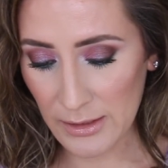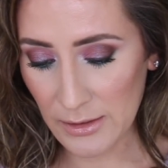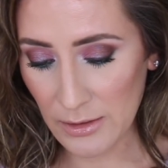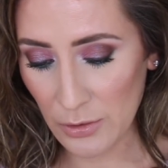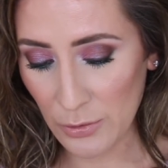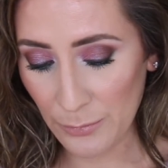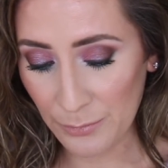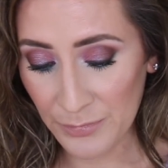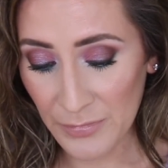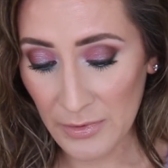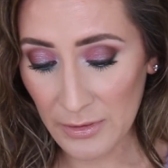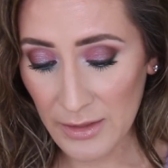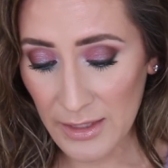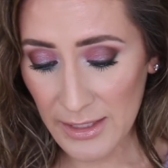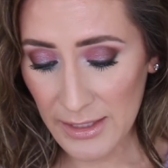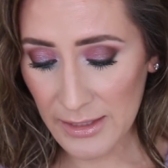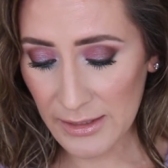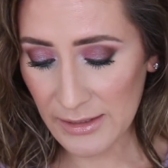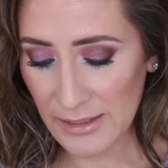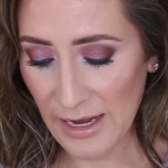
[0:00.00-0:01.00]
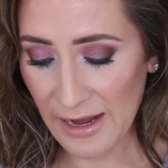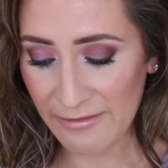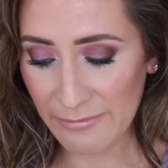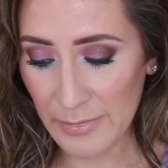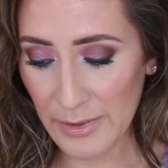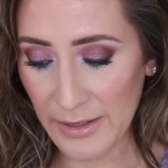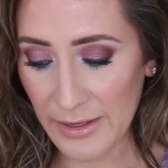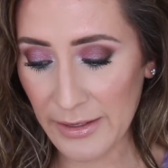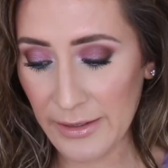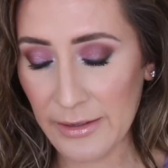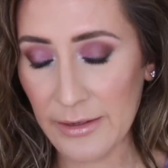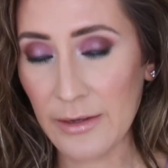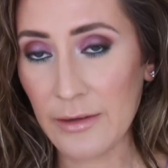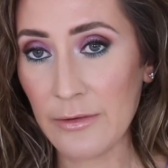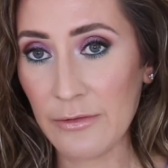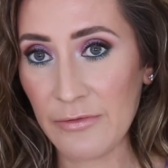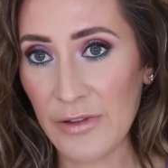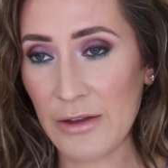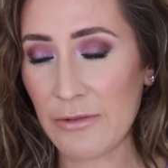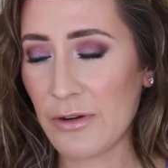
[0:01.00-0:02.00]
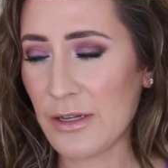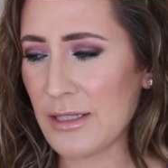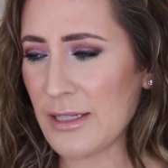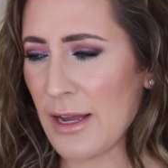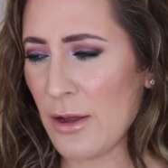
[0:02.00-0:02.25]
So these have been favorites.